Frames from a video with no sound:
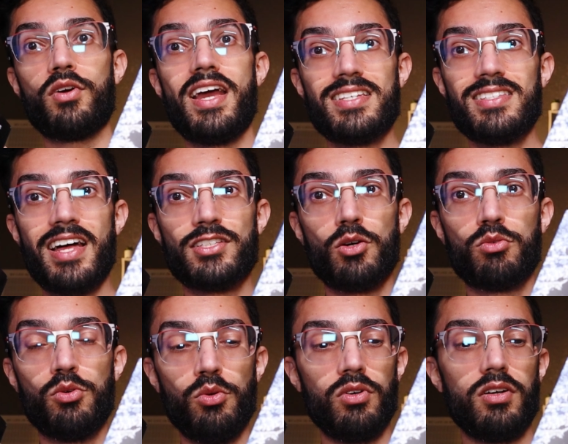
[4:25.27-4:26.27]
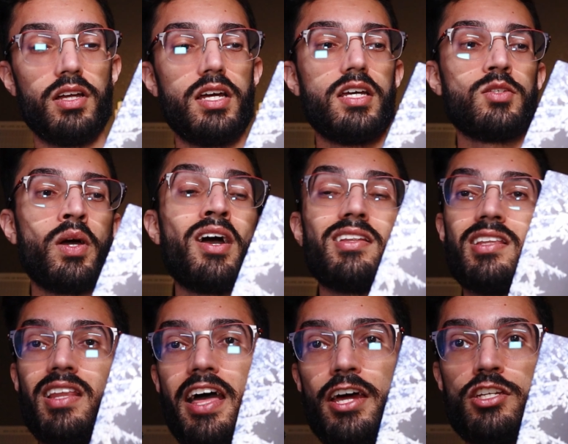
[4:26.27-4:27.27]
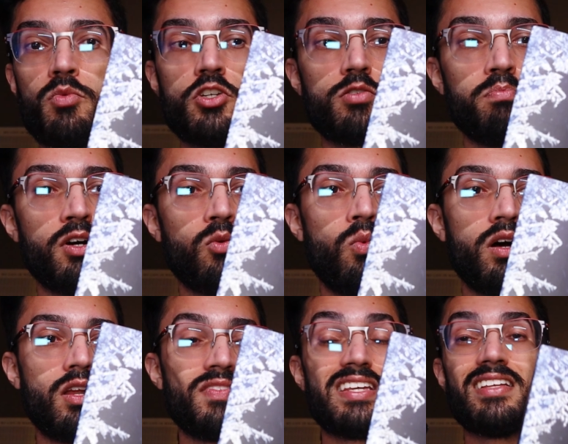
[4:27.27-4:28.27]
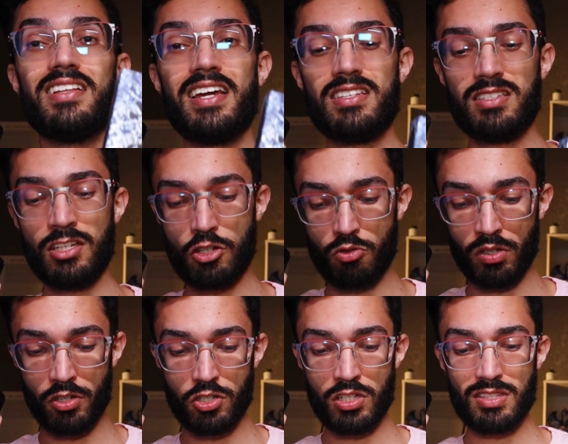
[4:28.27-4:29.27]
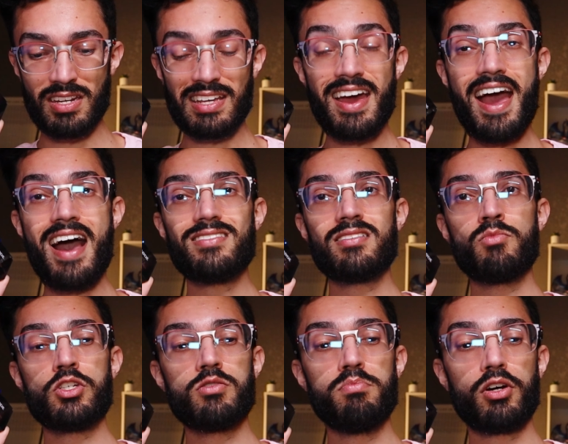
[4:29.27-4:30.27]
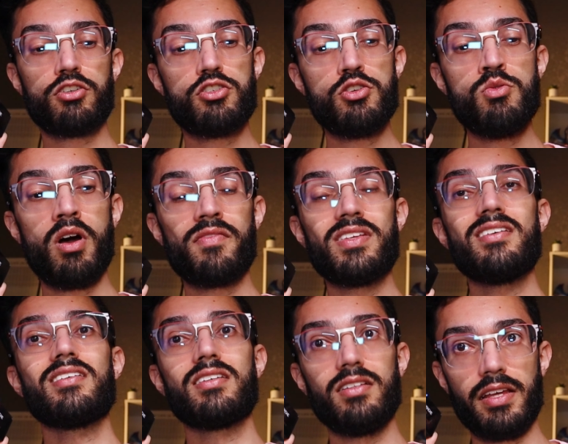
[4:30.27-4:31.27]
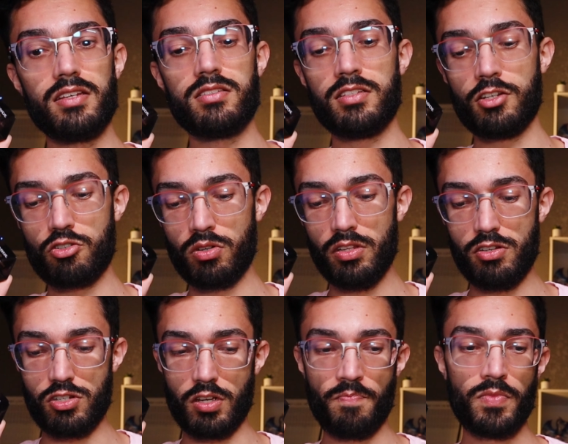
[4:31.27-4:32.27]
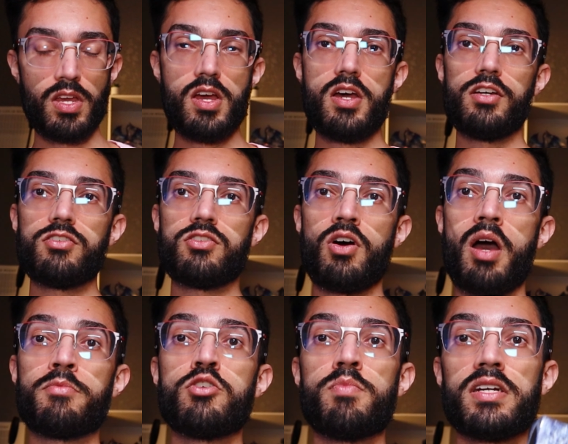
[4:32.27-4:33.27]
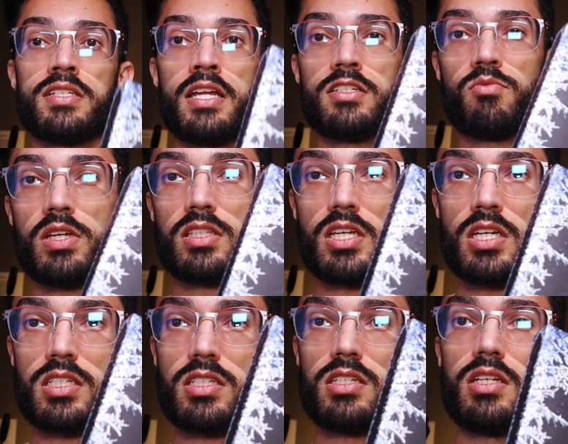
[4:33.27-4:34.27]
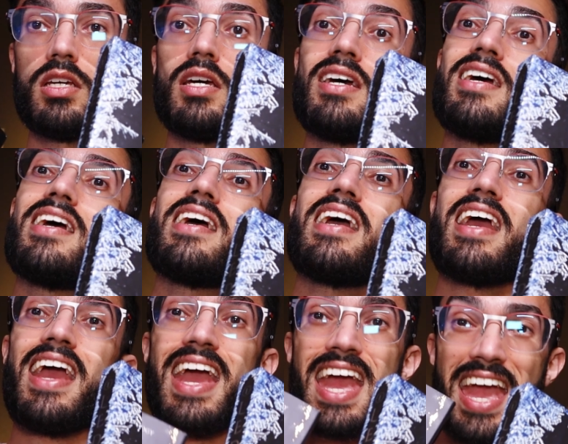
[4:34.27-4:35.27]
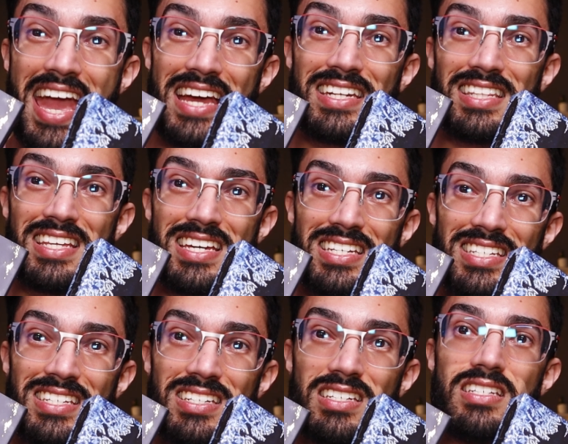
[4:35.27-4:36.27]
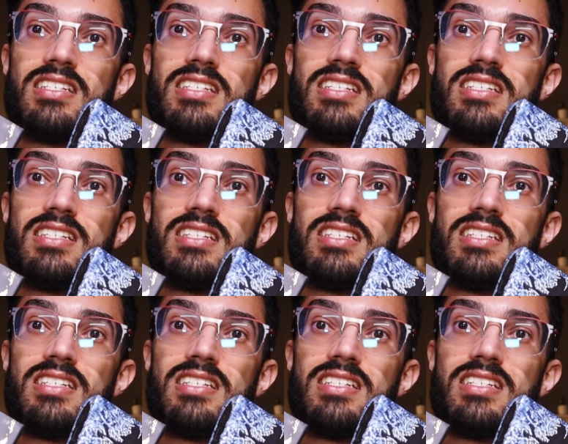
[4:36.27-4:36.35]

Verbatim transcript: Isn't that so cool? So I got Ledge, which is book one of the Glacian trilogy, and then Chasm, which is book two of the Glacian trilogy. So I'm super excited to read this and this.